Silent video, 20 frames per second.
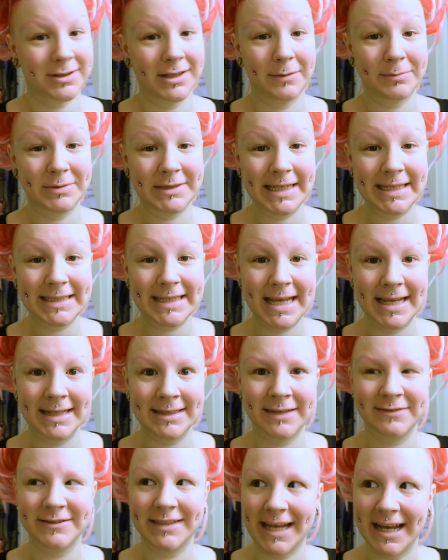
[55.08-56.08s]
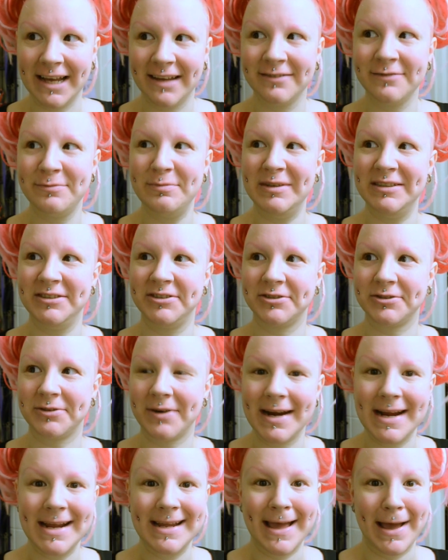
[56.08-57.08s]
really upset, and I've kind of been
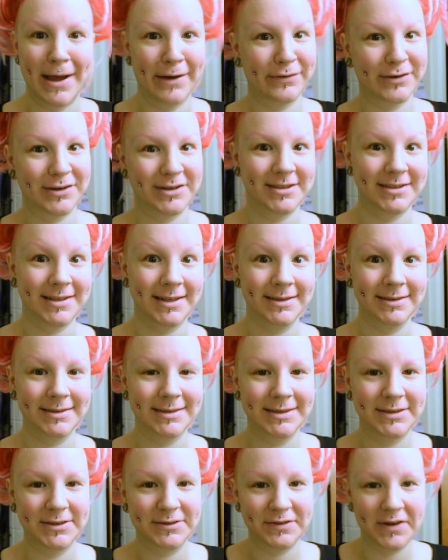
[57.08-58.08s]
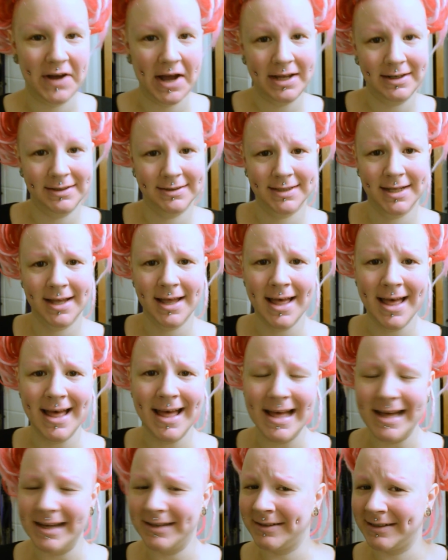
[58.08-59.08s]
trying ever since to find
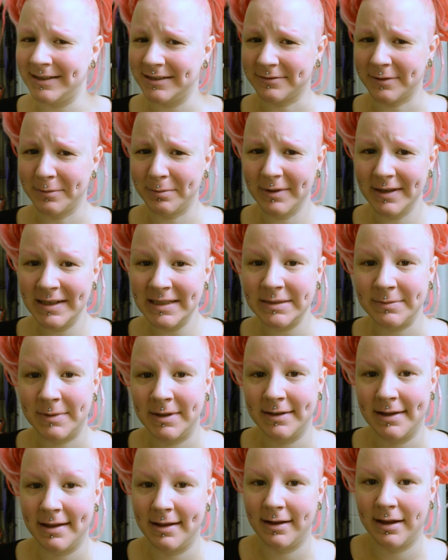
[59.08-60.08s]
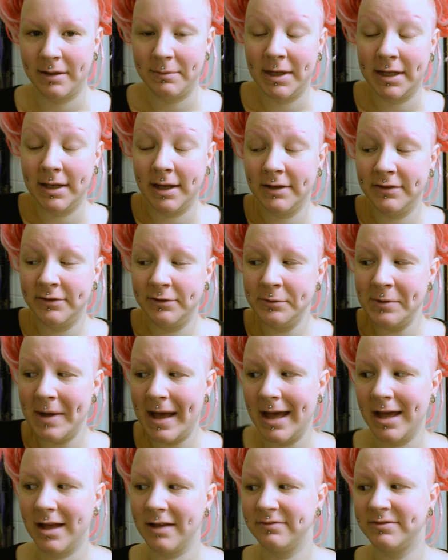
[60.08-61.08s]
a nice replacement. And I mean, I do
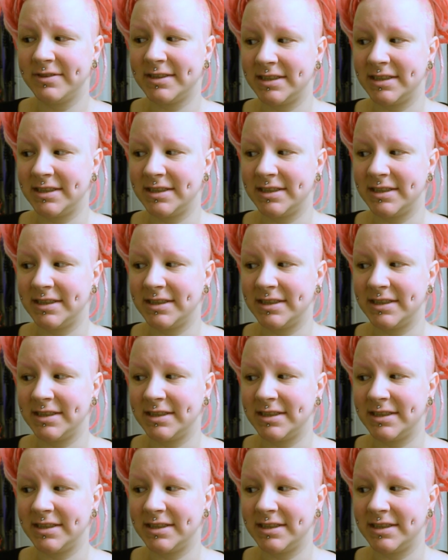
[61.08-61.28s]
have